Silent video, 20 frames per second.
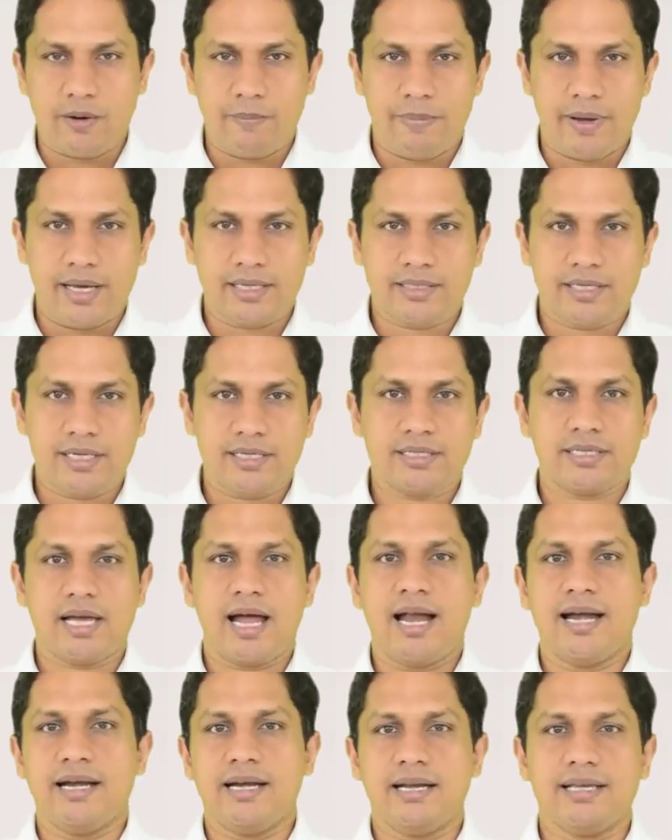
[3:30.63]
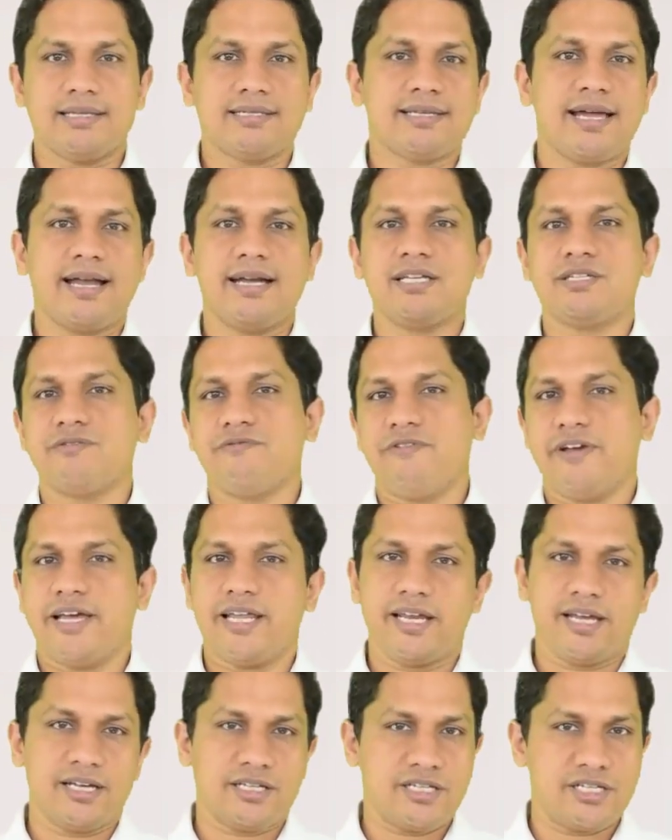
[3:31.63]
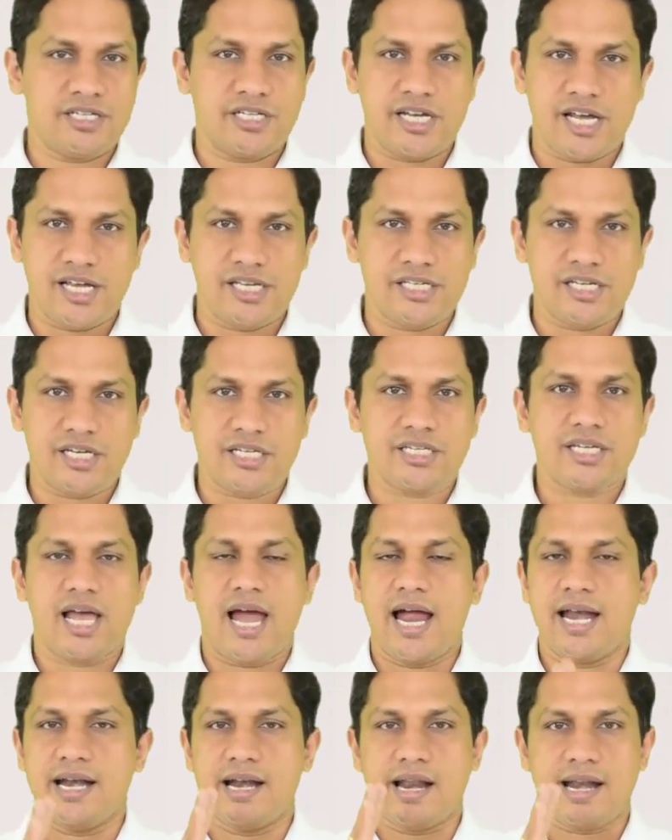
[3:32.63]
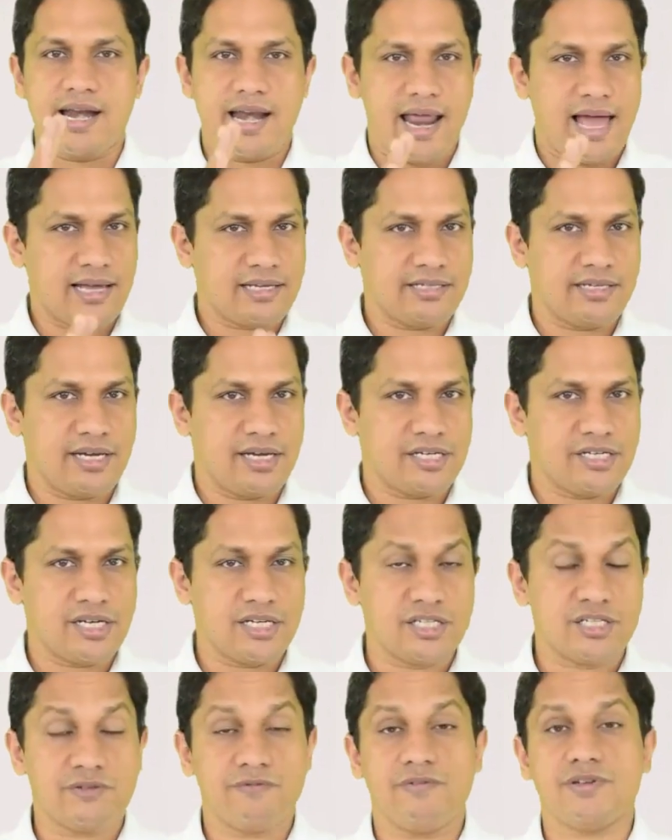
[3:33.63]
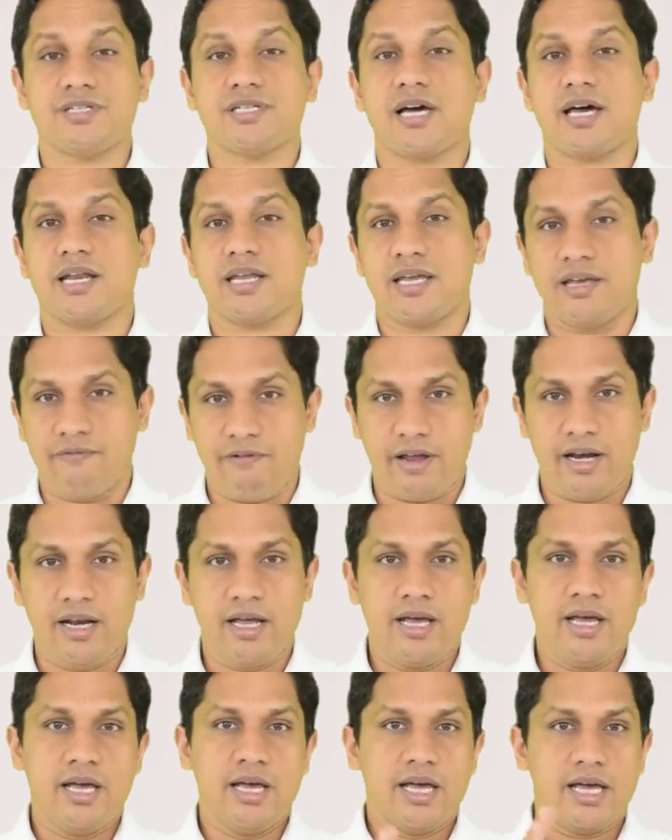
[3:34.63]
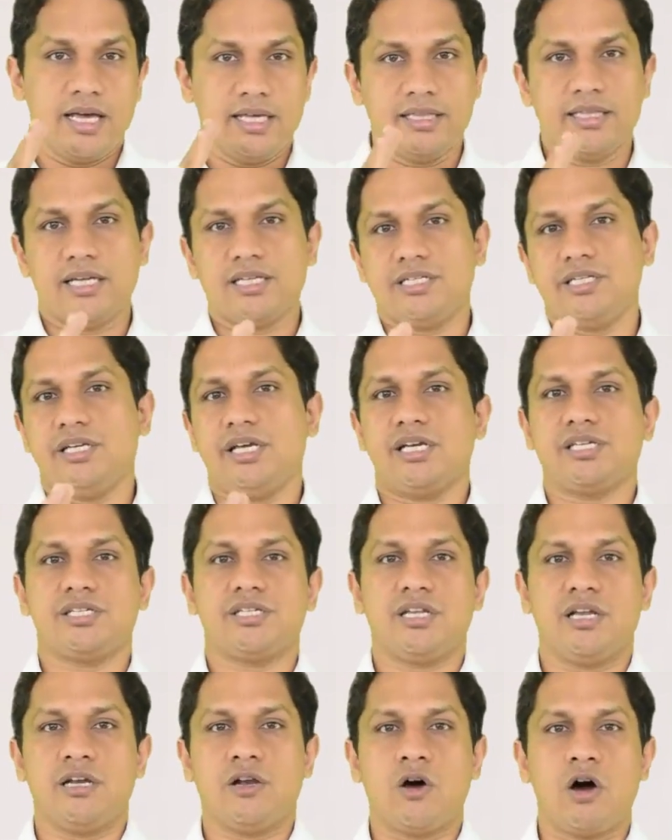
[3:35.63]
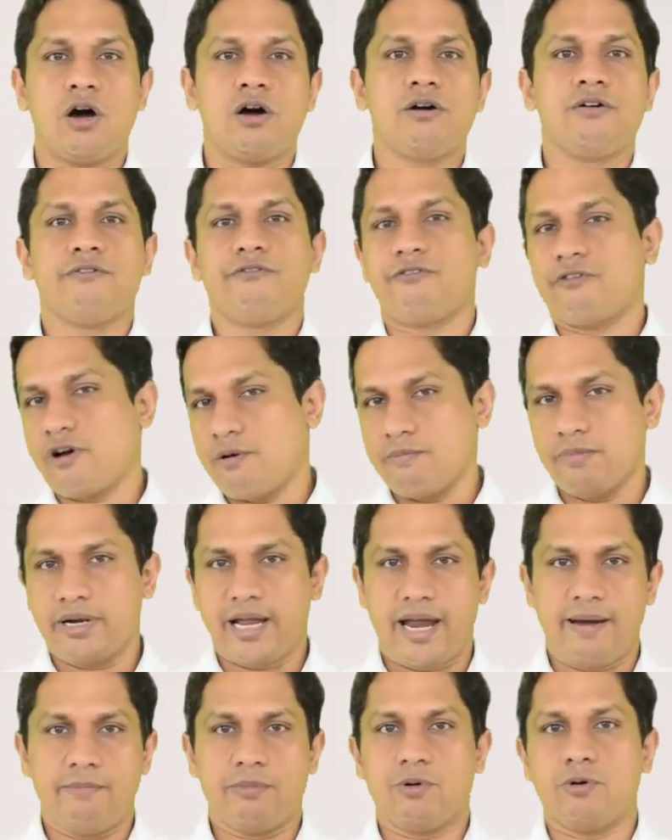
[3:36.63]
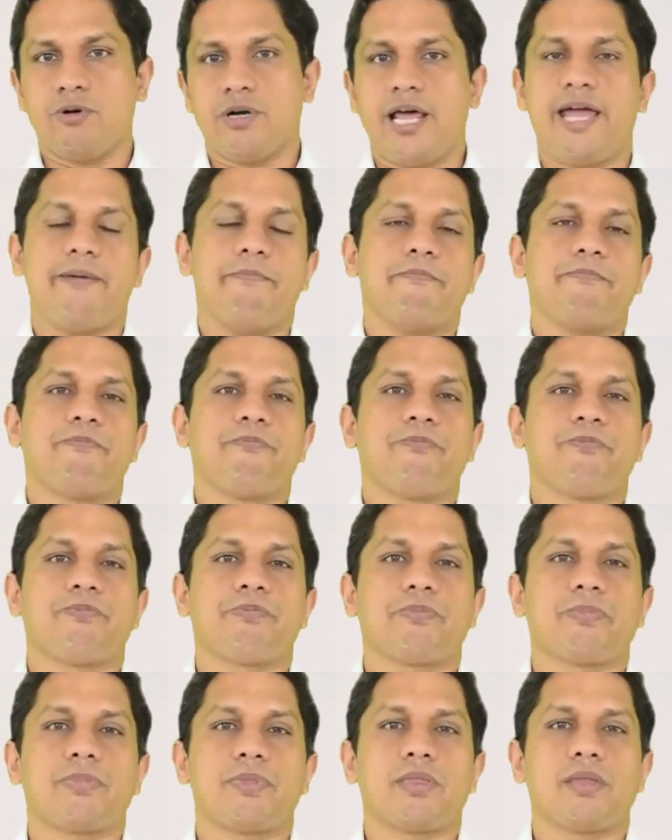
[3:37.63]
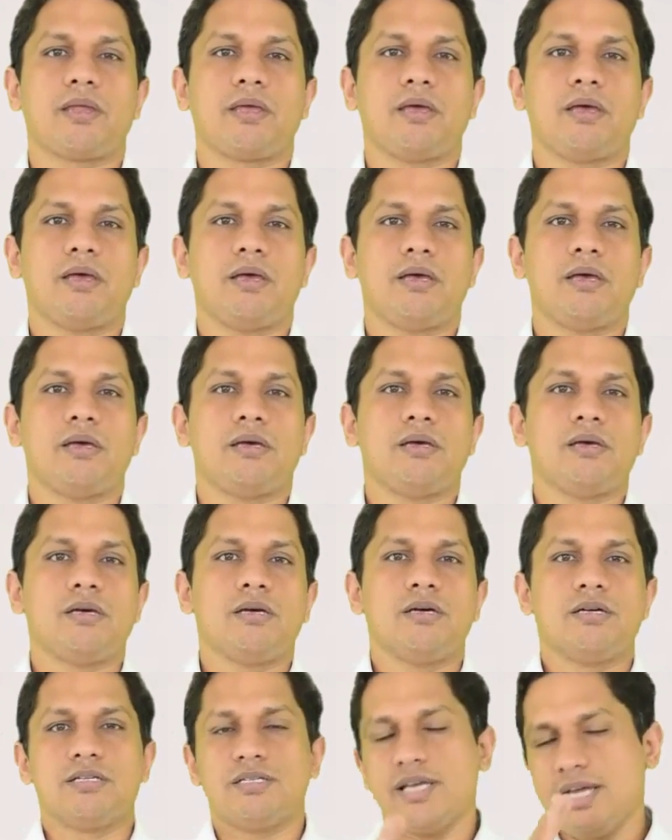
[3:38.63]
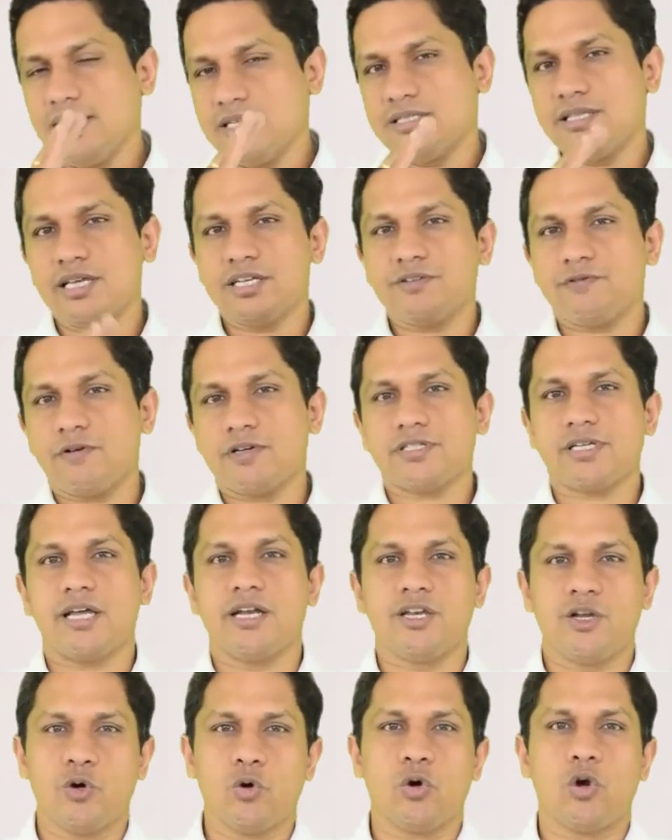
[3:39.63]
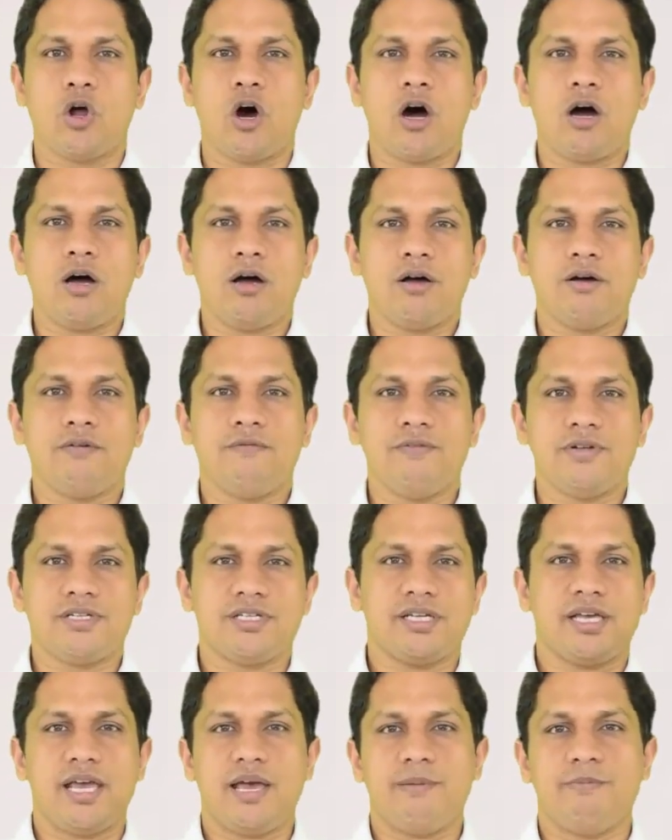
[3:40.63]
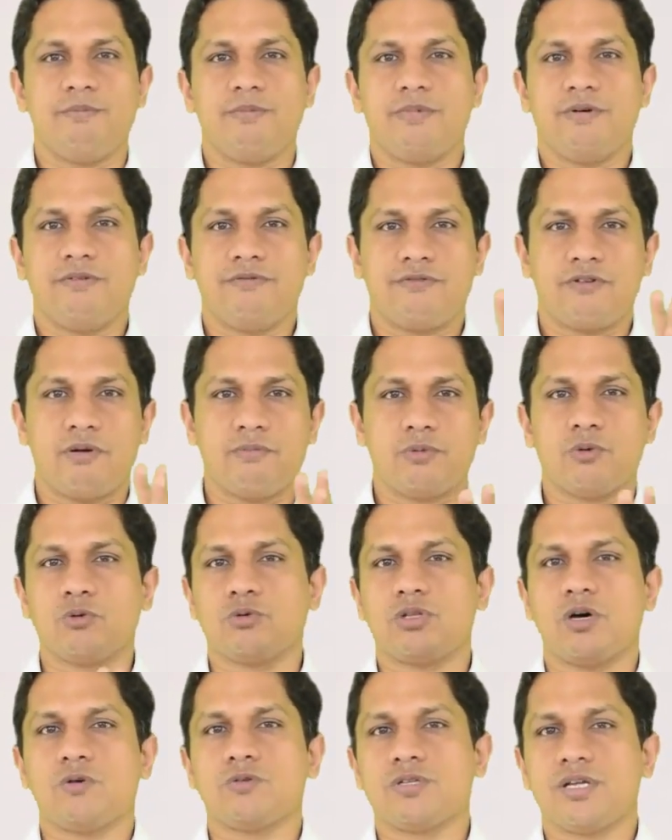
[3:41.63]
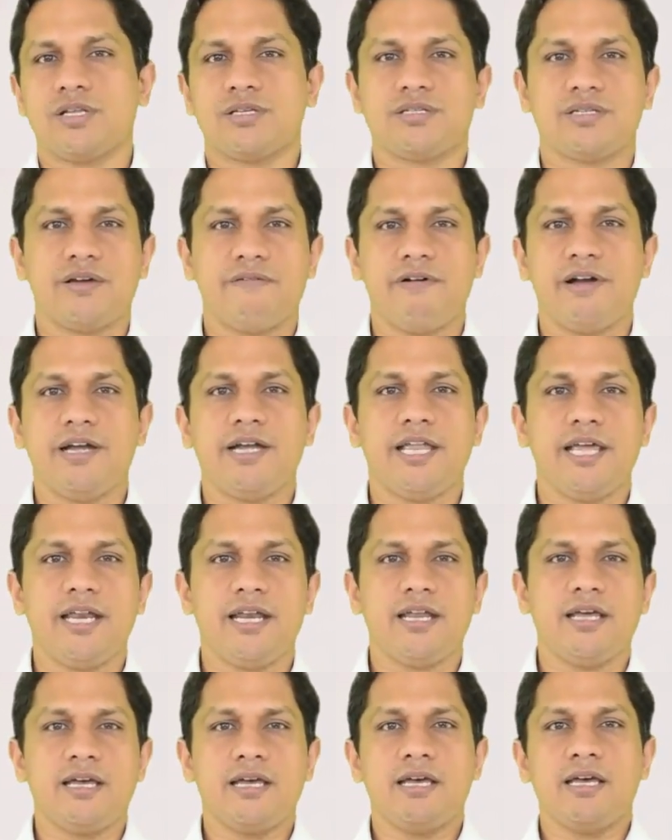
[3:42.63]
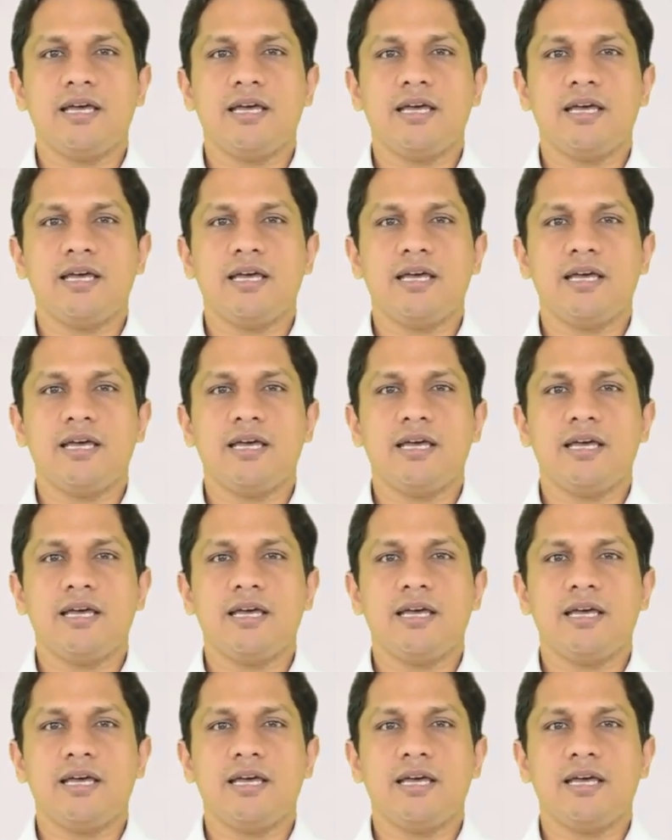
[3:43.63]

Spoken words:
basis and decides various changes and relaxations which are given in the GST law from time to time. Since this was a new law which came from 2017,